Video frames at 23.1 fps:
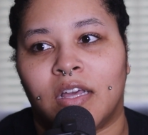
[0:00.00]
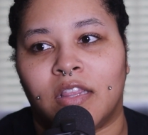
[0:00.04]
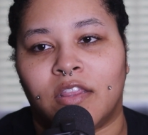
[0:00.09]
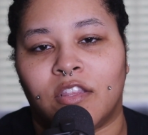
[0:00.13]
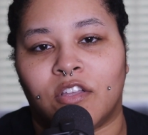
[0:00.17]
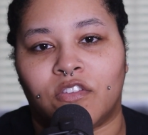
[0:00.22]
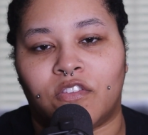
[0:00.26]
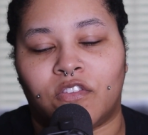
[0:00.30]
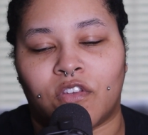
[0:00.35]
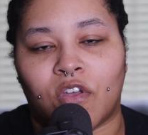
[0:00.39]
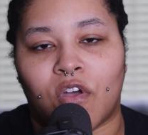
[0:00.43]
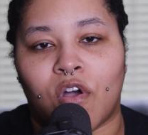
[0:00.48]

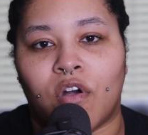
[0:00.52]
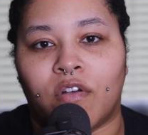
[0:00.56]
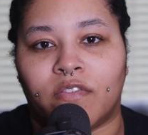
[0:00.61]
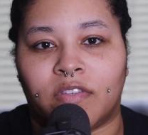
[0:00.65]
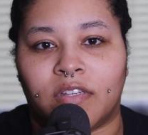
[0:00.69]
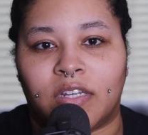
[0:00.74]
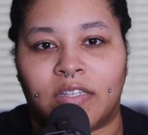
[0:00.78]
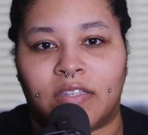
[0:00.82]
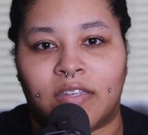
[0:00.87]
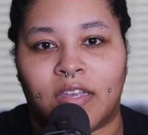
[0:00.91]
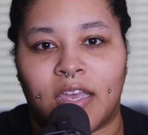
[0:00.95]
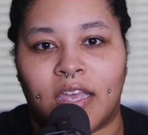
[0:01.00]
the songs that
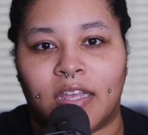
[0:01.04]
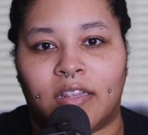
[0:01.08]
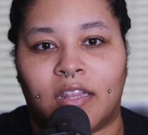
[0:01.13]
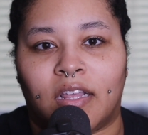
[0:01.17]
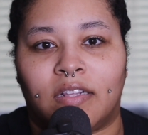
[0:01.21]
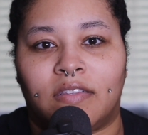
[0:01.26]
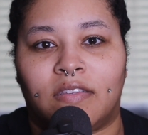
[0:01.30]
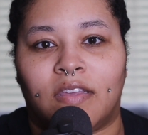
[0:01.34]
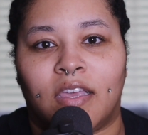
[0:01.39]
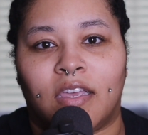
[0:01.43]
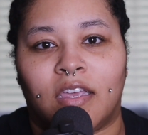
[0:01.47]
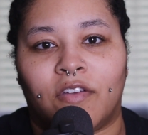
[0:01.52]
they
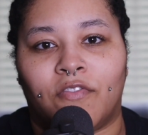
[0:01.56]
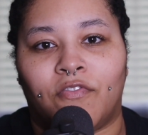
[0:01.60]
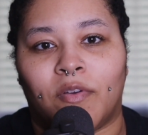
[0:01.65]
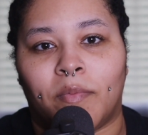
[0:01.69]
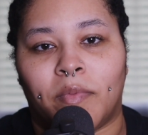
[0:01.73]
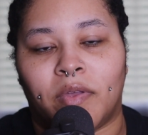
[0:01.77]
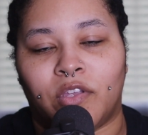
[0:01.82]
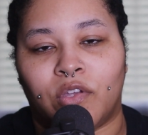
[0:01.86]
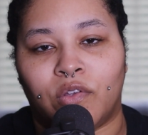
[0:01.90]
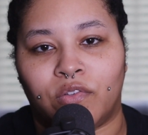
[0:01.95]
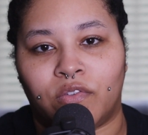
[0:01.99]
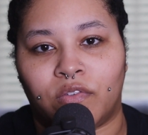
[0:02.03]
take it from
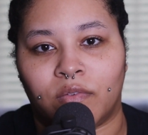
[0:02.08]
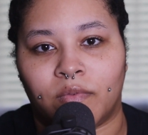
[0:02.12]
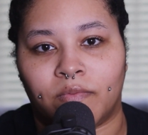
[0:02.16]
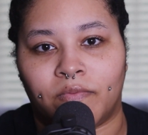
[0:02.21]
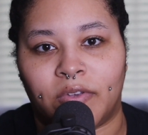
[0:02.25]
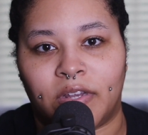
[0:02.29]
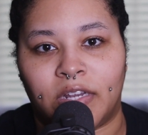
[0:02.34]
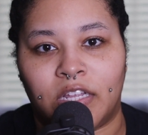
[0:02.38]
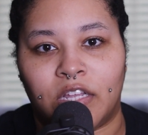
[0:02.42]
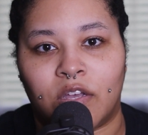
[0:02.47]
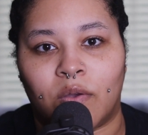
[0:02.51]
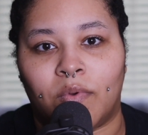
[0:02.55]
a YouTube
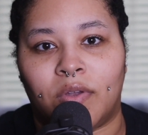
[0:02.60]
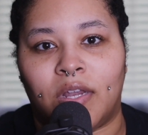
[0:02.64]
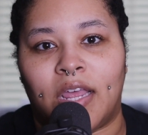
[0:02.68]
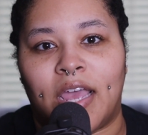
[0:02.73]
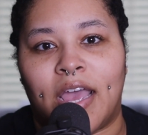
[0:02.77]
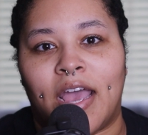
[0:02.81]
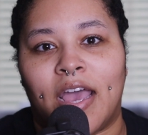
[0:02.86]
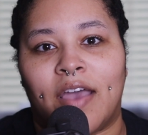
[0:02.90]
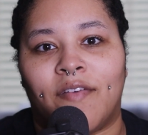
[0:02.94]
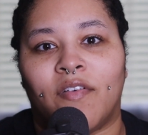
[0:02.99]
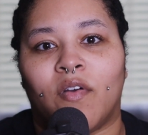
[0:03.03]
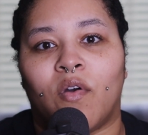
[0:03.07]
video and they
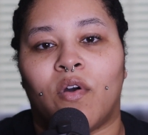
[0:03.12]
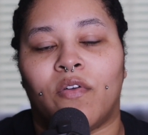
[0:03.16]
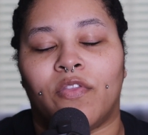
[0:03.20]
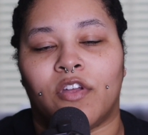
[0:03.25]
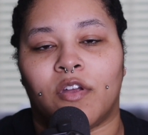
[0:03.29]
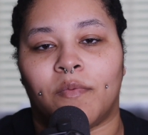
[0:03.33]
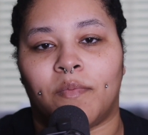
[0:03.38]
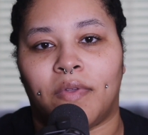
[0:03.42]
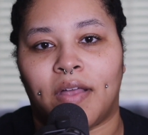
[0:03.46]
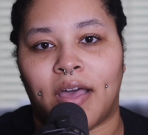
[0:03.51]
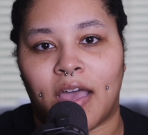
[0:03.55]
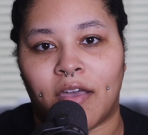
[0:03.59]
have it on
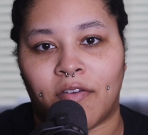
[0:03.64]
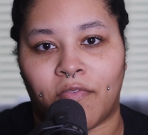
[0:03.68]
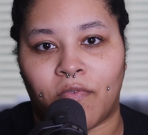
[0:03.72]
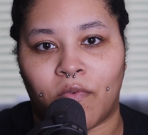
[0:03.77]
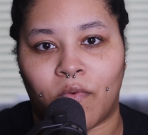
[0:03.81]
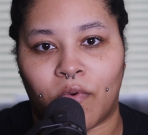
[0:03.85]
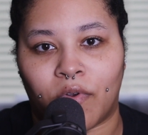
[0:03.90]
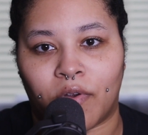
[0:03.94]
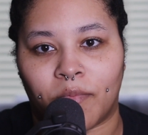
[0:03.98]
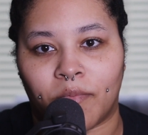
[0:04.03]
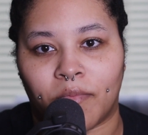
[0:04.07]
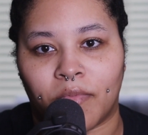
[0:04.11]
their
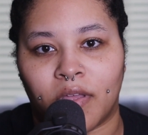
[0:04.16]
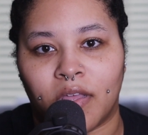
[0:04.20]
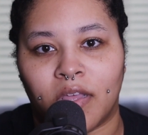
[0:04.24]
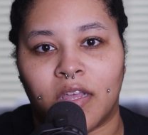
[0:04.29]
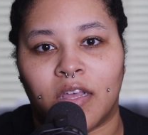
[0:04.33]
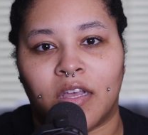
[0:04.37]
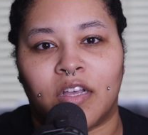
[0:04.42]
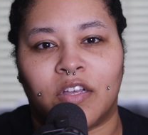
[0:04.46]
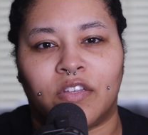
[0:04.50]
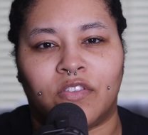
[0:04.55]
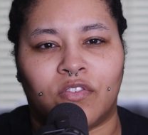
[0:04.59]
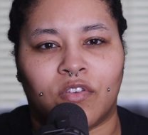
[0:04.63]
platform.
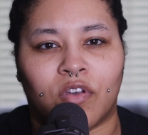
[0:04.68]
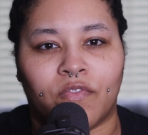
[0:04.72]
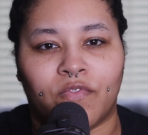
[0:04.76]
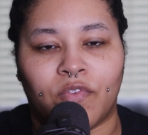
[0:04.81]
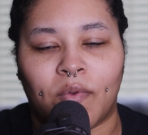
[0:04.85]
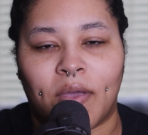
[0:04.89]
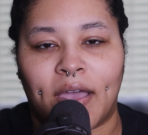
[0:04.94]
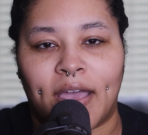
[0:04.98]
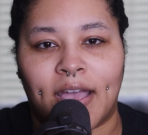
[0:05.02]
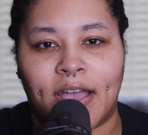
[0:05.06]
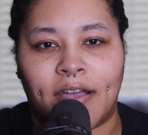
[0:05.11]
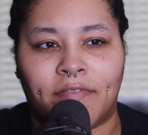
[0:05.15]
So if you
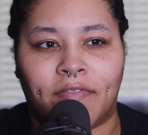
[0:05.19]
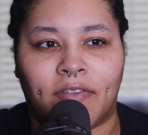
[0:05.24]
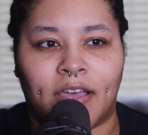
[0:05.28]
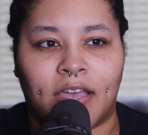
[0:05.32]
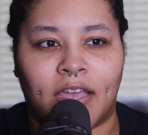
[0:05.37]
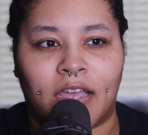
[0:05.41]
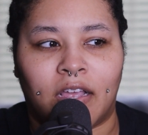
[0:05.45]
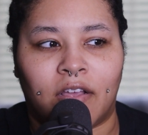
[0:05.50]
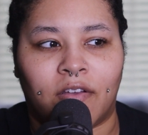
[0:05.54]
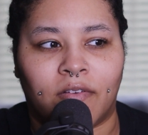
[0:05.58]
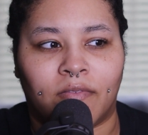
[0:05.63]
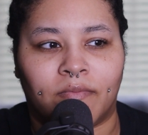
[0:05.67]
have
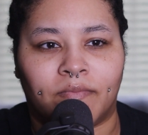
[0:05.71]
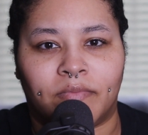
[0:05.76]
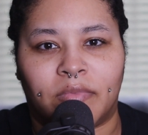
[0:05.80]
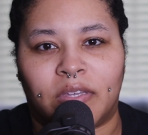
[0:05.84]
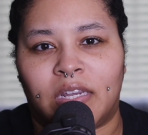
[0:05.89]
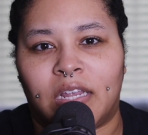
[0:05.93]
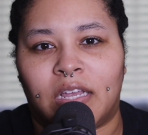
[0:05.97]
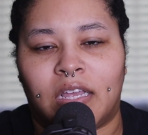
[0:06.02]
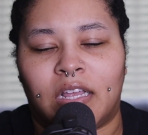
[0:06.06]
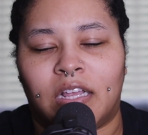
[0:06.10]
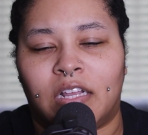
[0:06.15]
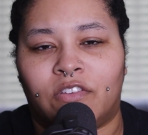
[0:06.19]
like
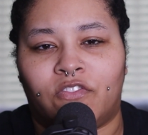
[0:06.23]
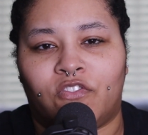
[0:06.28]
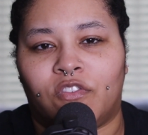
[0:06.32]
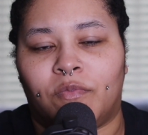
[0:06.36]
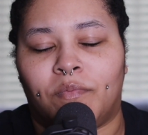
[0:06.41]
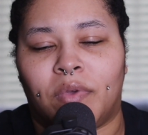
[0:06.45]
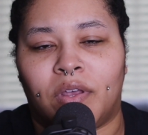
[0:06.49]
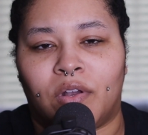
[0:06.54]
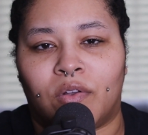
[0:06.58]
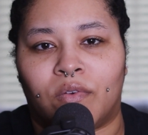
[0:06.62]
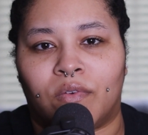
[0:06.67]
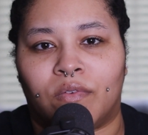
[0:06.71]
an
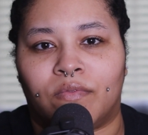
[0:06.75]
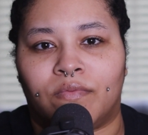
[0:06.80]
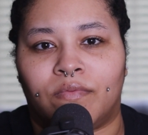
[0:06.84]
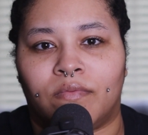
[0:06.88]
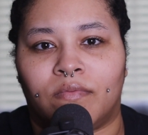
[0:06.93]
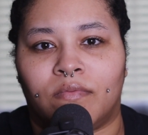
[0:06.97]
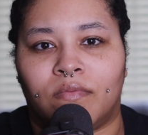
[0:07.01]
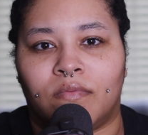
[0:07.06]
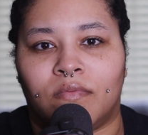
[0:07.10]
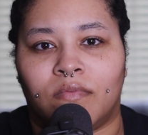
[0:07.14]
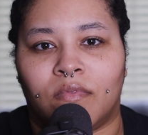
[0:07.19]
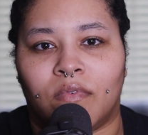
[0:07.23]
instrumental
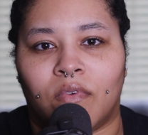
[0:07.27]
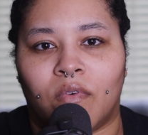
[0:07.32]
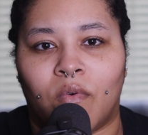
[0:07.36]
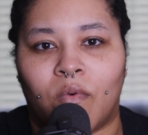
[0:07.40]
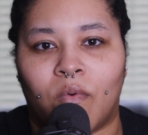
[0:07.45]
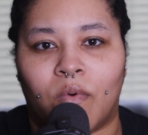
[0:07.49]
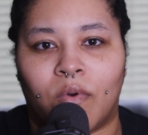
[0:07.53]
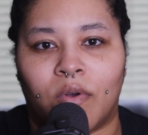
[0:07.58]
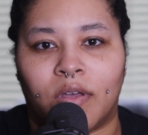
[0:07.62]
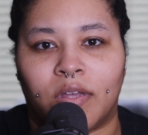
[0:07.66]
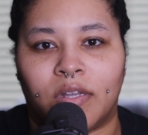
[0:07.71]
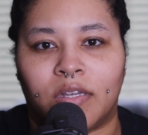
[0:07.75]

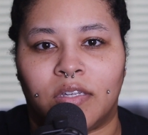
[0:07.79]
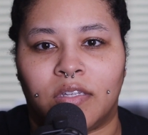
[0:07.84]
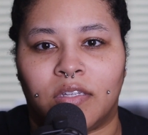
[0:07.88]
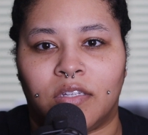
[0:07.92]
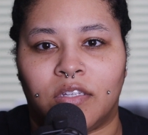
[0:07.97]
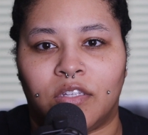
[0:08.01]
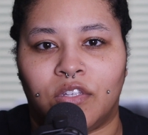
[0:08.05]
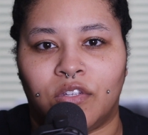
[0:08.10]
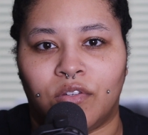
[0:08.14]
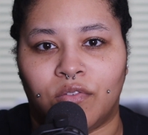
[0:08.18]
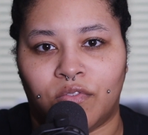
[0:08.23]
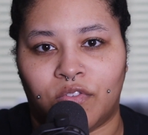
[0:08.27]
on
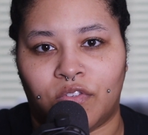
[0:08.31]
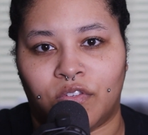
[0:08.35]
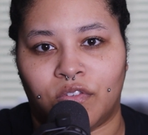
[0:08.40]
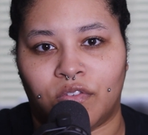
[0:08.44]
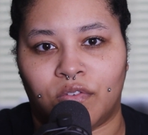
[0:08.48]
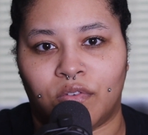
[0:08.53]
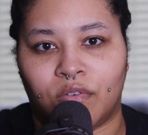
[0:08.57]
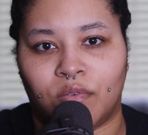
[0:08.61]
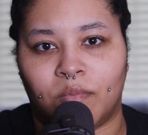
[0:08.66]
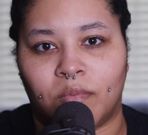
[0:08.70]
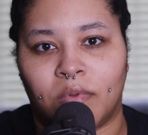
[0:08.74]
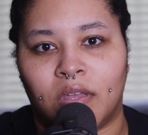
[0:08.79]

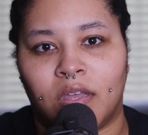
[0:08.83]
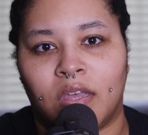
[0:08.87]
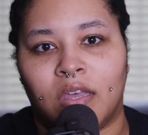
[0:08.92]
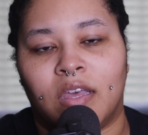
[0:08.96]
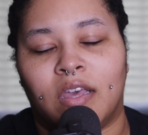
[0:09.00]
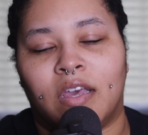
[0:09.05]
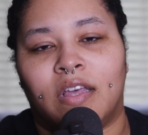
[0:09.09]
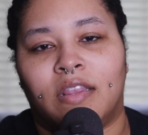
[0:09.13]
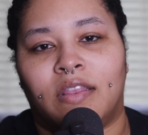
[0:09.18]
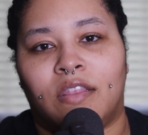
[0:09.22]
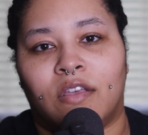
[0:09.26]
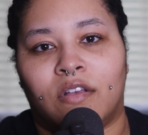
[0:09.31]
YouTube,
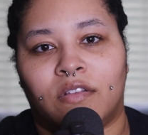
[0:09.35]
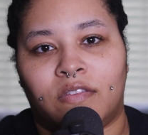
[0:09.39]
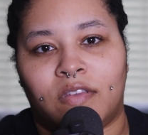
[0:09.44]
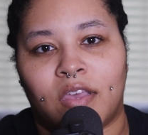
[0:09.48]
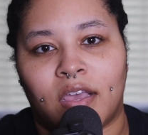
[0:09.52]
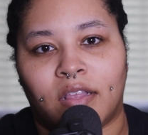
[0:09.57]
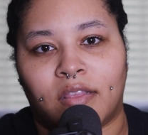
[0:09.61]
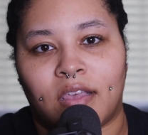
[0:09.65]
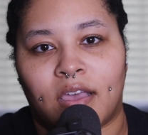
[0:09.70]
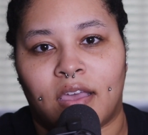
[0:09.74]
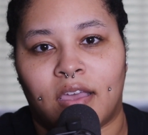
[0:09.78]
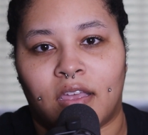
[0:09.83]
they'll
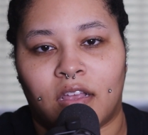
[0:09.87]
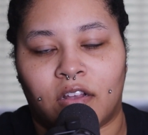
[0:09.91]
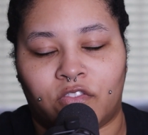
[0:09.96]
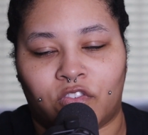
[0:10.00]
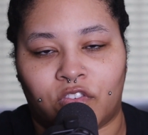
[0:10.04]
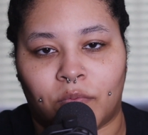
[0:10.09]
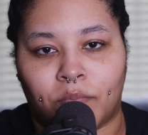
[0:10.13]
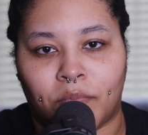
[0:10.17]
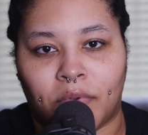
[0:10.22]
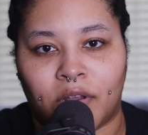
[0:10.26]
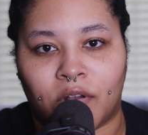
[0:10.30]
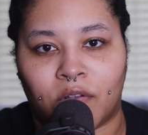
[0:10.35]
take that
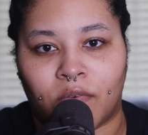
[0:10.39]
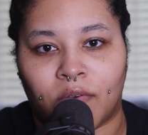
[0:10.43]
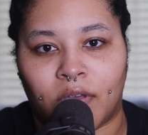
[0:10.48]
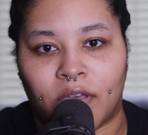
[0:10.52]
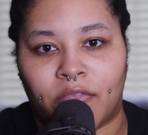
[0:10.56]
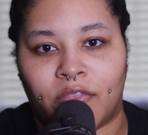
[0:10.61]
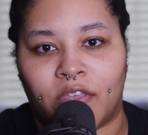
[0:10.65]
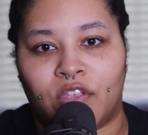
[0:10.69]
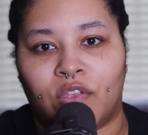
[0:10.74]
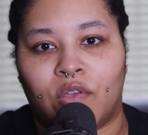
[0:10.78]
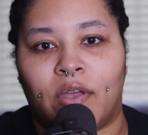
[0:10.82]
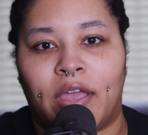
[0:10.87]
instrumental
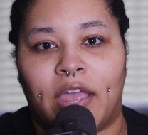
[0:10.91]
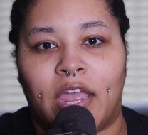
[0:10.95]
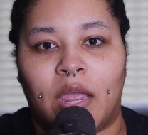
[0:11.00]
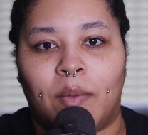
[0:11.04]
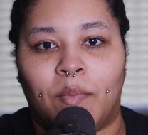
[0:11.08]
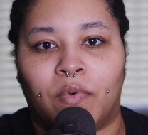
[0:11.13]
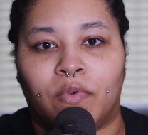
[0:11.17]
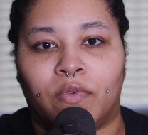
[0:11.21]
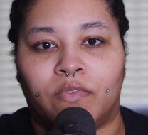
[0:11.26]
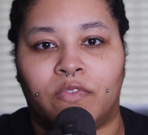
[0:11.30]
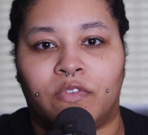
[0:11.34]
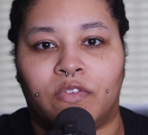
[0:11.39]
and then you're
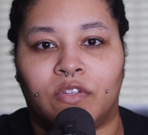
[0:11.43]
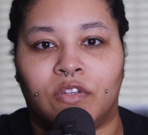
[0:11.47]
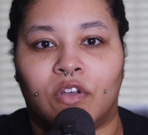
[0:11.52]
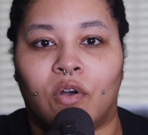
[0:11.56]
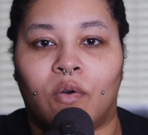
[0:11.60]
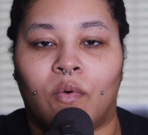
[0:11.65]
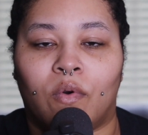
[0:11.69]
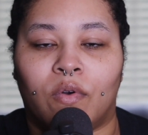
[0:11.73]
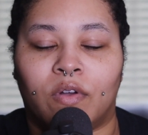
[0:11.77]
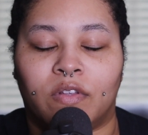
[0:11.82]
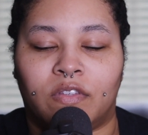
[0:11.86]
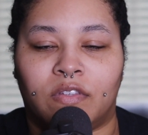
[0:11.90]
able to
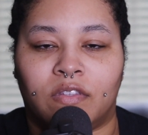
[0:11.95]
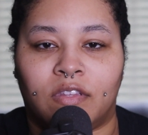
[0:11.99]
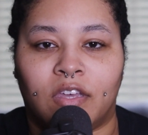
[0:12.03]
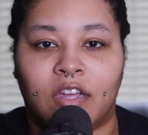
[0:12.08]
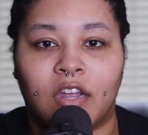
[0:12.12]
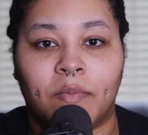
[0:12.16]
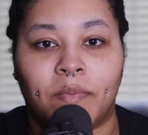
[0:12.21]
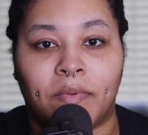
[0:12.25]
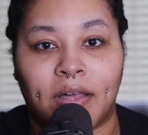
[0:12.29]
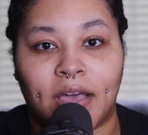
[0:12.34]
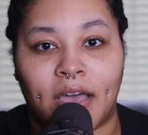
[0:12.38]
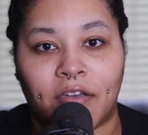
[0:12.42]
go onto
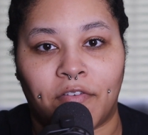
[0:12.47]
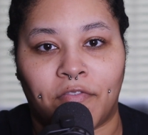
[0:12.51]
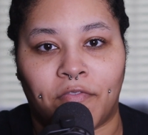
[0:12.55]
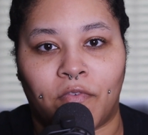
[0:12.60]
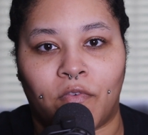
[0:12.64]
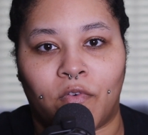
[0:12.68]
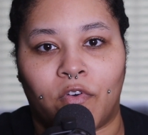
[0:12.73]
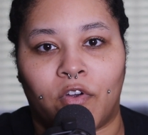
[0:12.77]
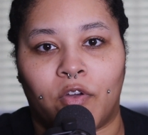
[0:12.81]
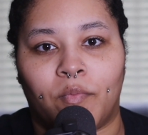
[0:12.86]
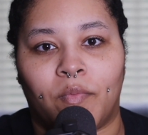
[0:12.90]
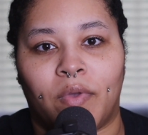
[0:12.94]
their
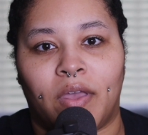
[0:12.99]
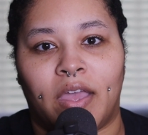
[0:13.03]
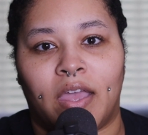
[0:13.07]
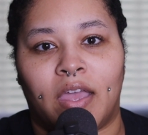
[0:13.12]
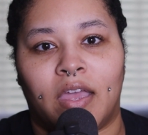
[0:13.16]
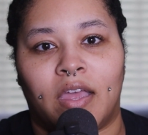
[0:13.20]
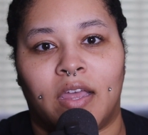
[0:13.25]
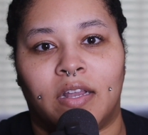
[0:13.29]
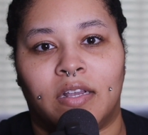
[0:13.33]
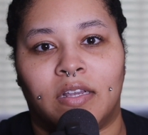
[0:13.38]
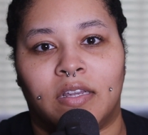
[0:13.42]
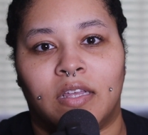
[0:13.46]
platform
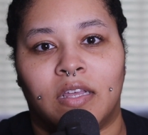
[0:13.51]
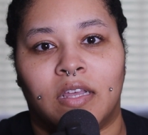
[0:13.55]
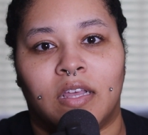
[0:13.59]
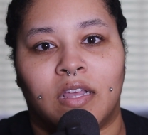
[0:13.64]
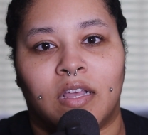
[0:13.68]
and